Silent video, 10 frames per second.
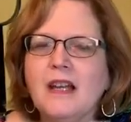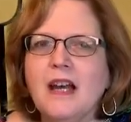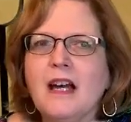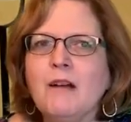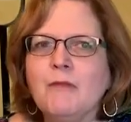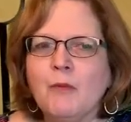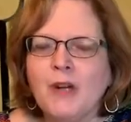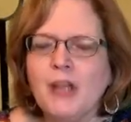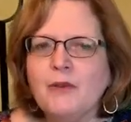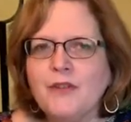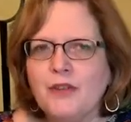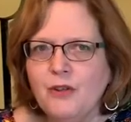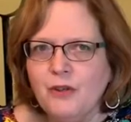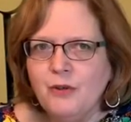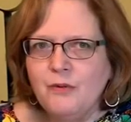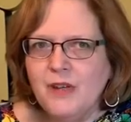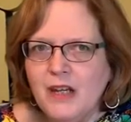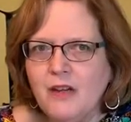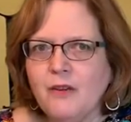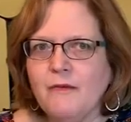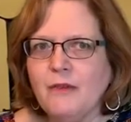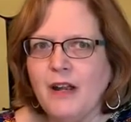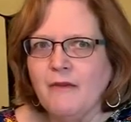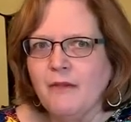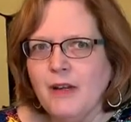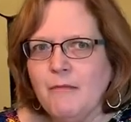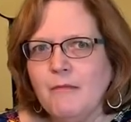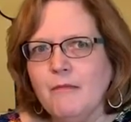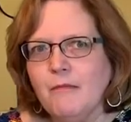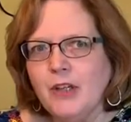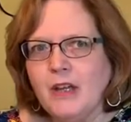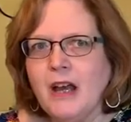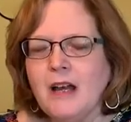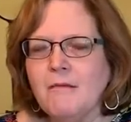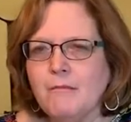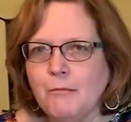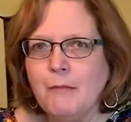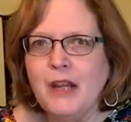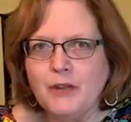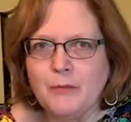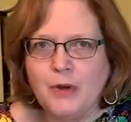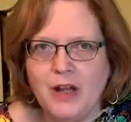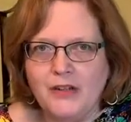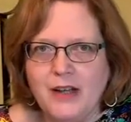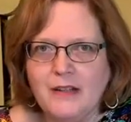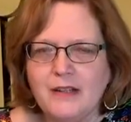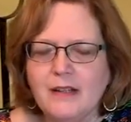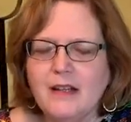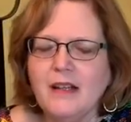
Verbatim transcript: Um, you want to use a new needle for every uh, major project.